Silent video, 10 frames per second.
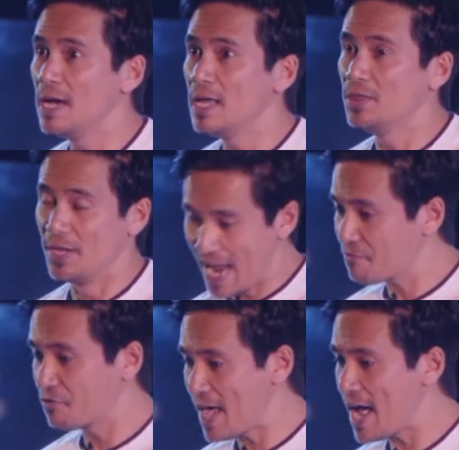Then
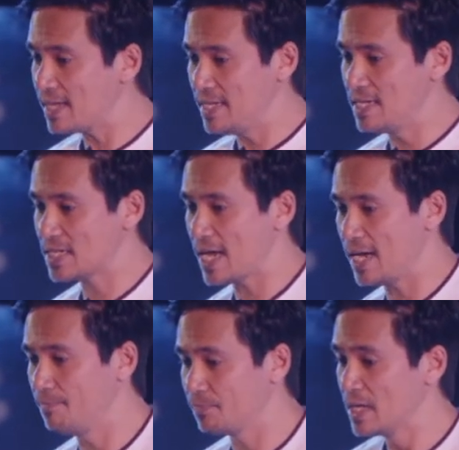after that, he
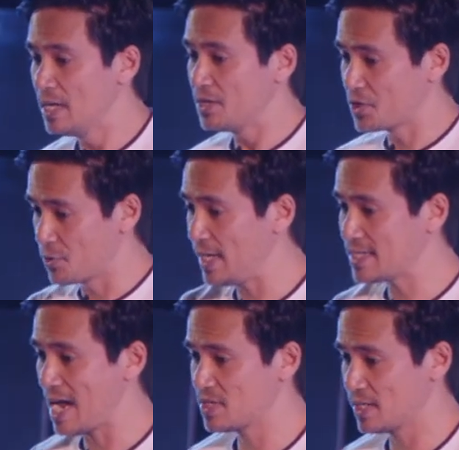said, three
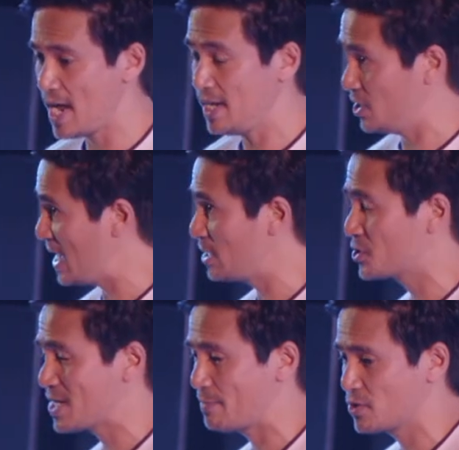times a day in Daniel
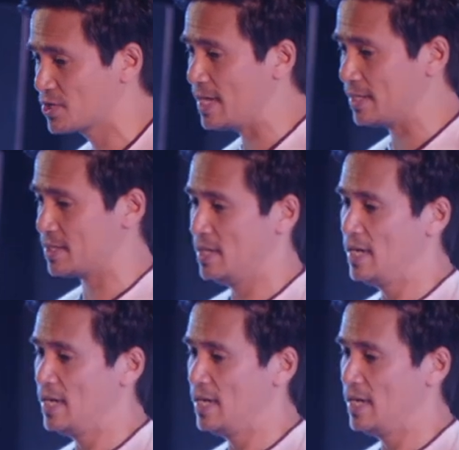chapter 6,